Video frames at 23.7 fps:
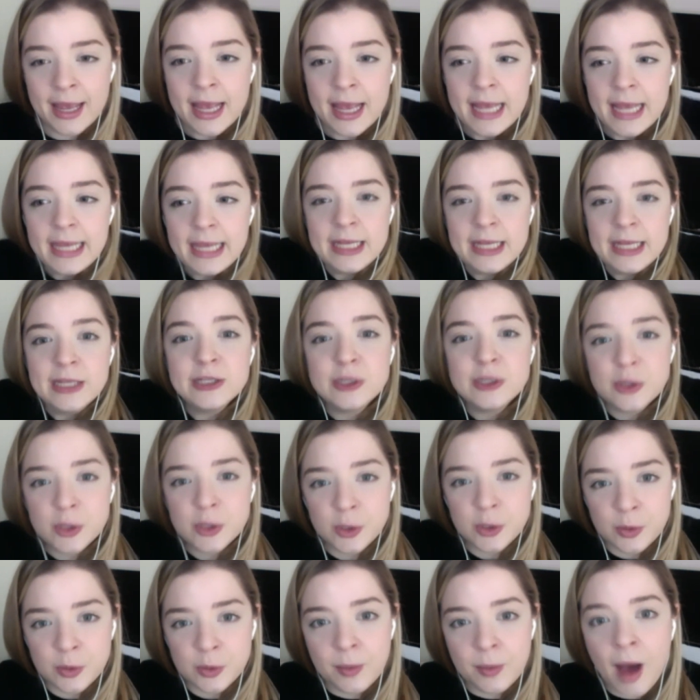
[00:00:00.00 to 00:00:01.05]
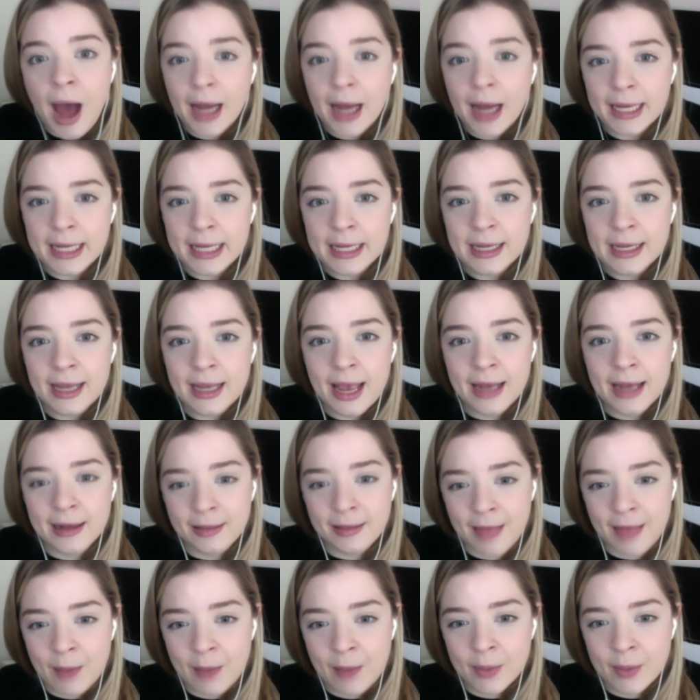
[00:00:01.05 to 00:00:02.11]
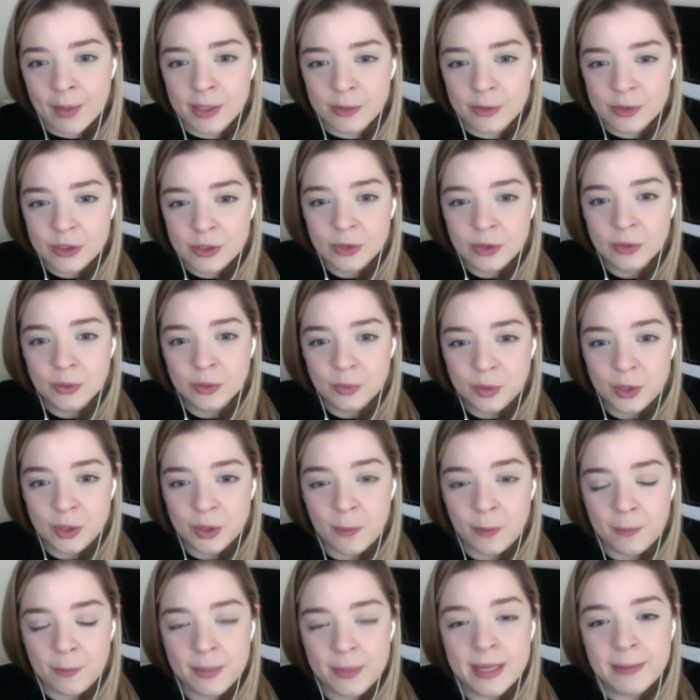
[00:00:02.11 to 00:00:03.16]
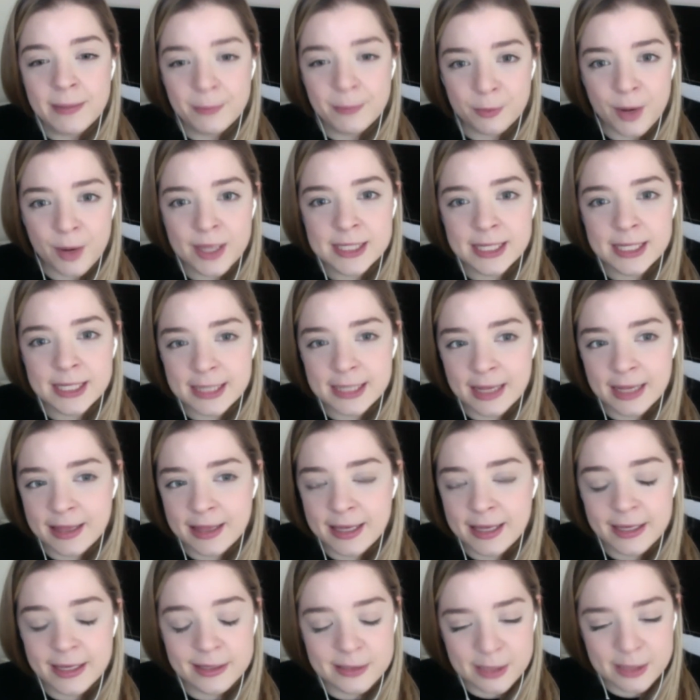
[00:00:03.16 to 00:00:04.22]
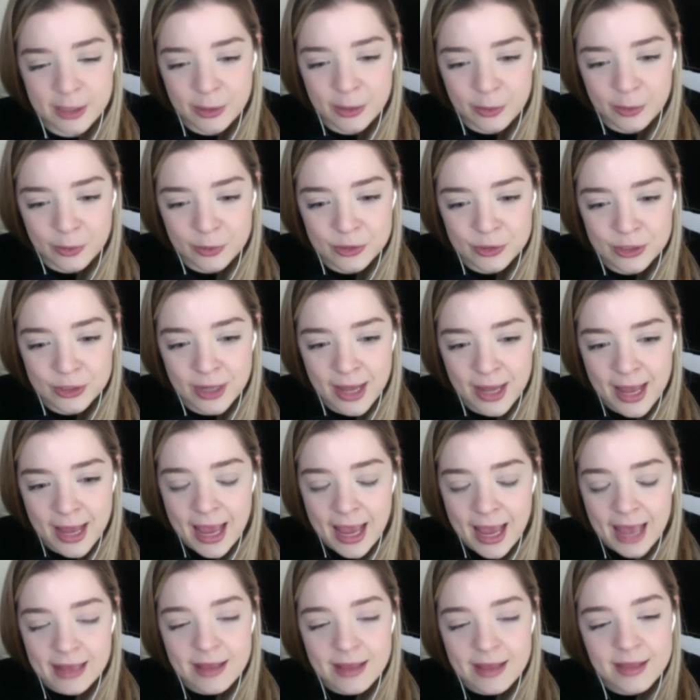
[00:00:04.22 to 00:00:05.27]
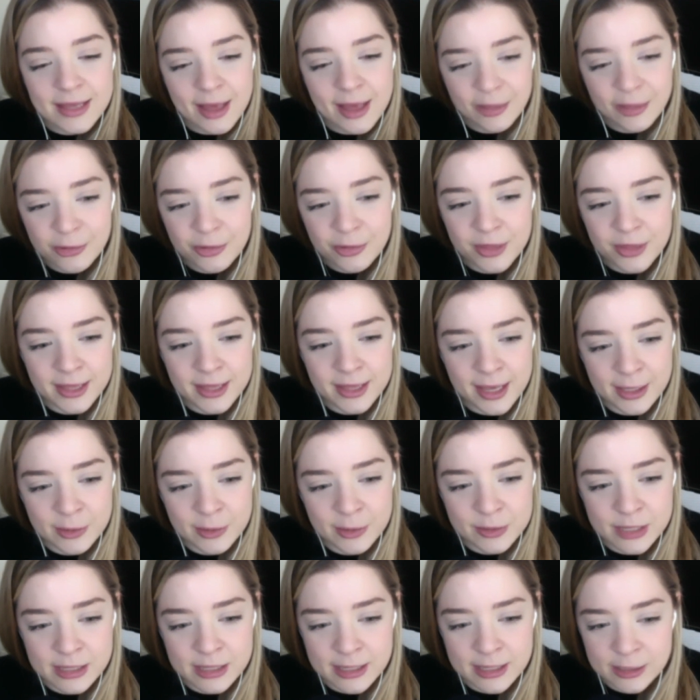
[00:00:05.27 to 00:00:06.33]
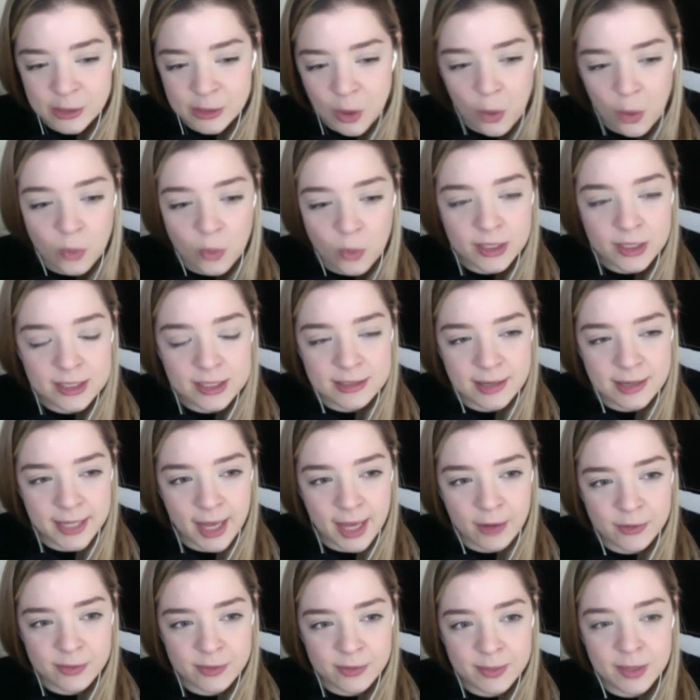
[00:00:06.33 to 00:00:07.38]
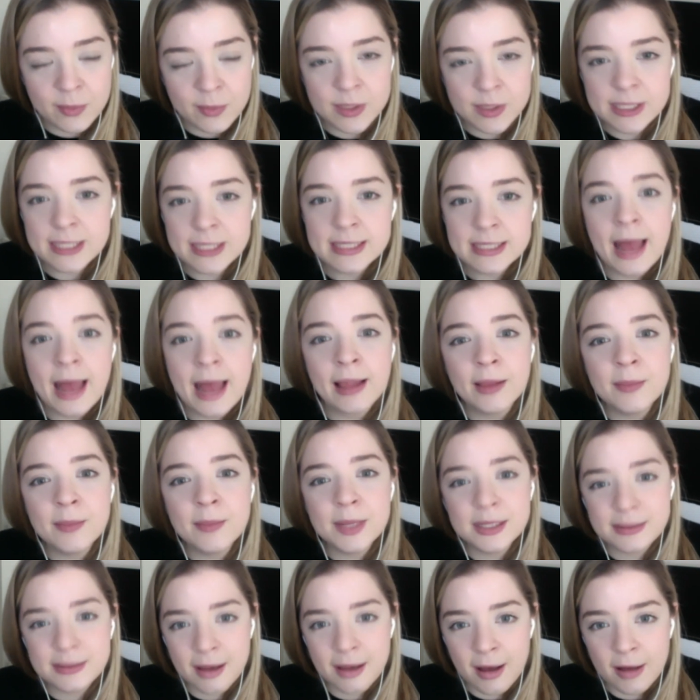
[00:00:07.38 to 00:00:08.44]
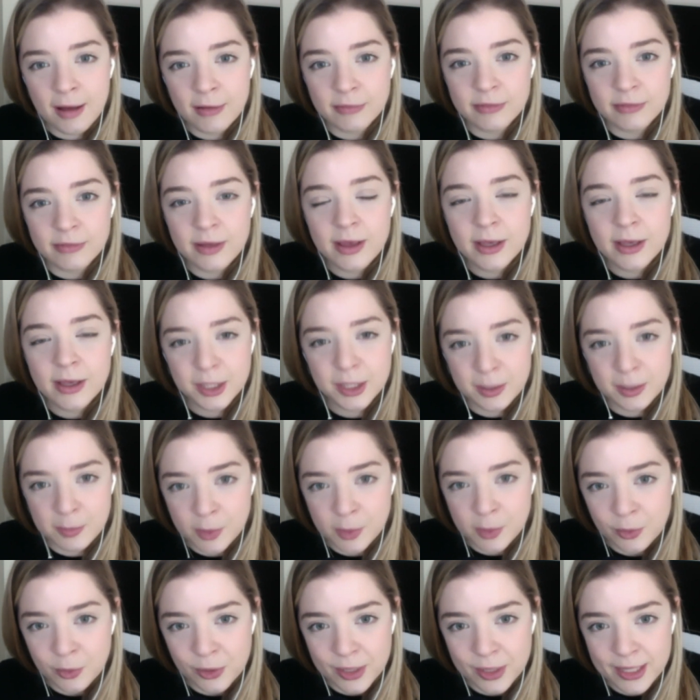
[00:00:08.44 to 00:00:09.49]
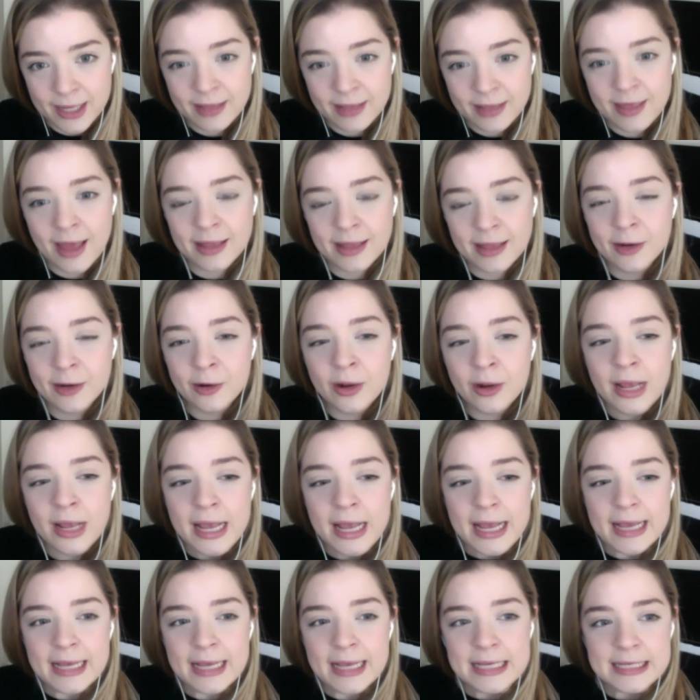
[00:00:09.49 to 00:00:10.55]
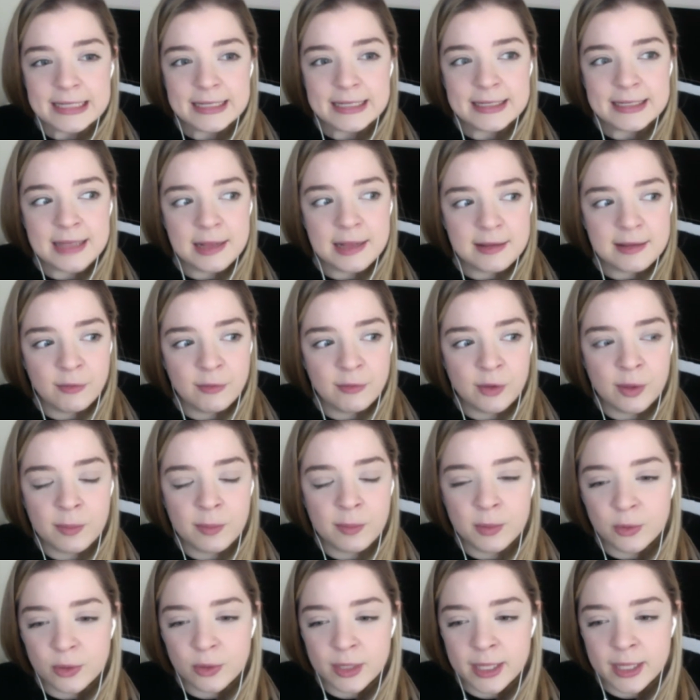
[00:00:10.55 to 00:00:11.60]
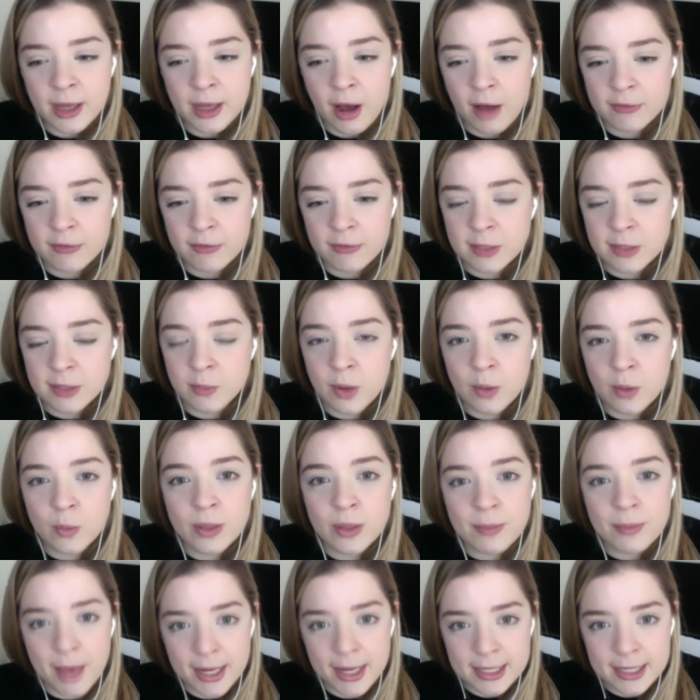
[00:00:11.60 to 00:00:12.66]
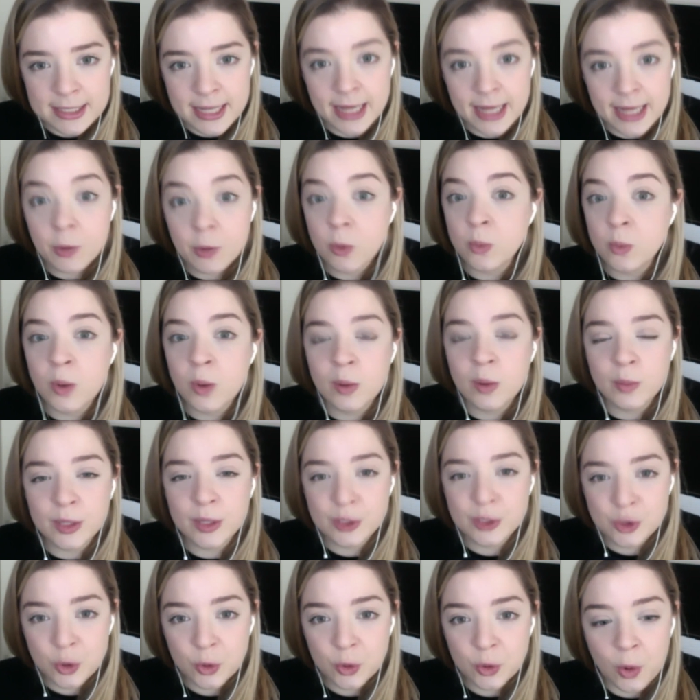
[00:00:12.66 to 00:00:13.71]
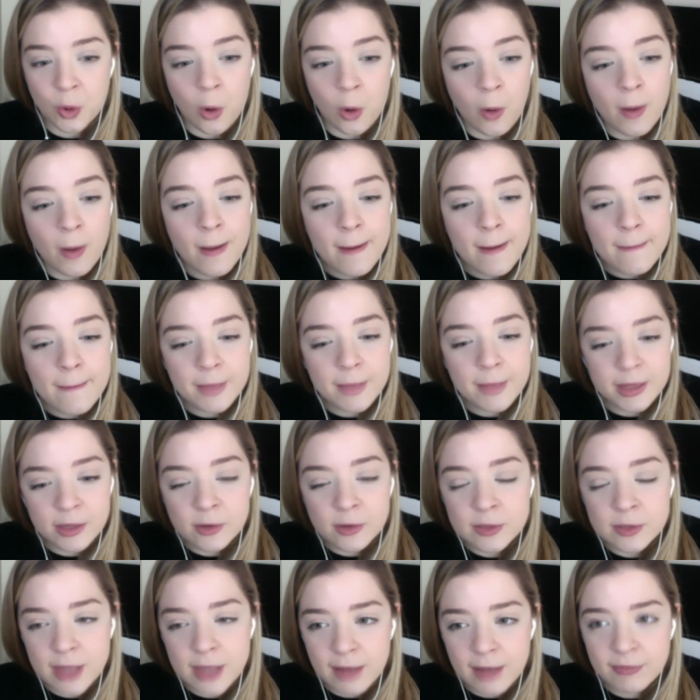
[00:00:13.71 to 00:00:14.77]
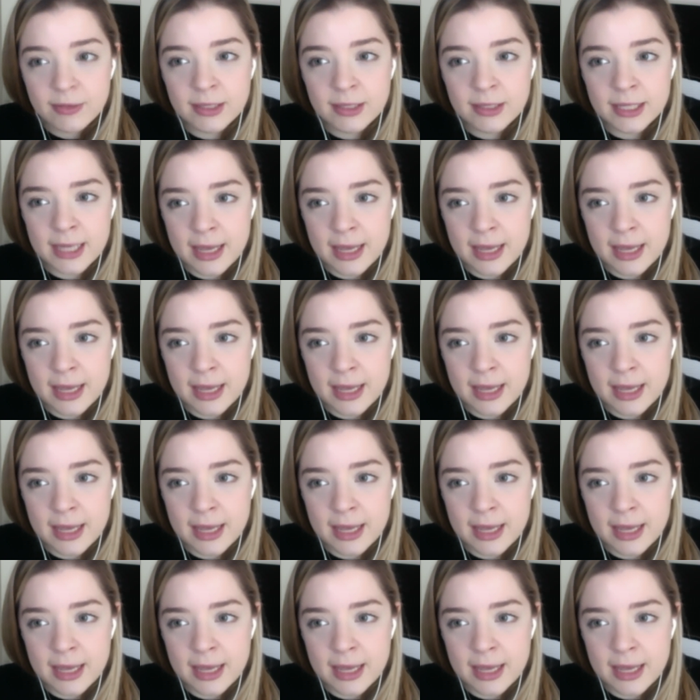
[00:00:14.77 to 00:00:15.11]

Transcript: into your body and allowing you to, be present, I think is huge. And then the other thing that you said that totally stuck out to me was this element of community, that there isn't a sense of community often when we meditate or when we journal, but there definitely